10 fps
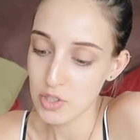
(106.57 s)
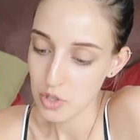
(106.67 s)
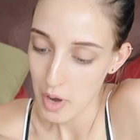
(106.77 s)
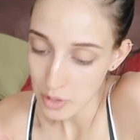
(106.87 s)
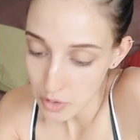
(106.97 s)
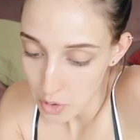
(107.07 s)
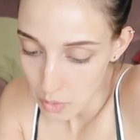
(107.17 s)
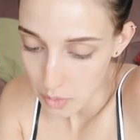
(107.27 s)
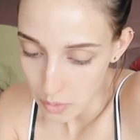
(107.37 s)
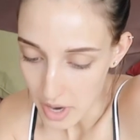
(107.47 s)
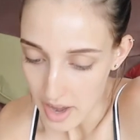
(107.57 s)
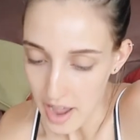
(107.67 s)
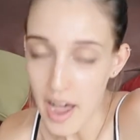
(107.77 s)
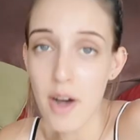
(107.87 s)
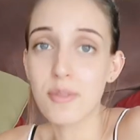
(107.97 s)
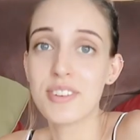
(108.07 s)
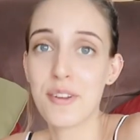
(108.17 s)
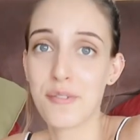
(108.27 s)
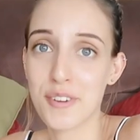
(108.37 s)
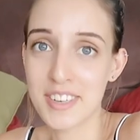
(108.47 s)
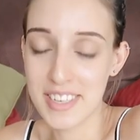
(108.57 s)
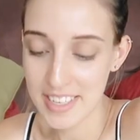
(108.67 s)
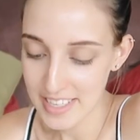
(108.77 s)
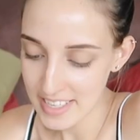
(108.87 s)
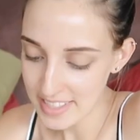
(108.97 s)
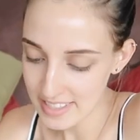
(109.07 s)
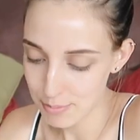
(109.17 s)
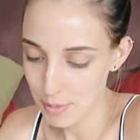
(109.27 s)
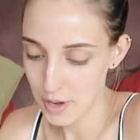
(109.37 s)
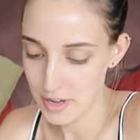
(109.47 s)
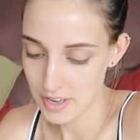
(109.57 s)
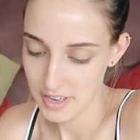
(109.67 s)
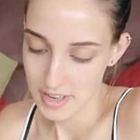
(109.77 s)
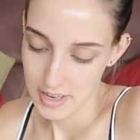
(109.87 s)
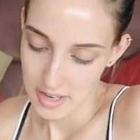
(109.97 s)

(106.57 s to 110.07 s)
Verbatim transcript: So I don't know how different it is, but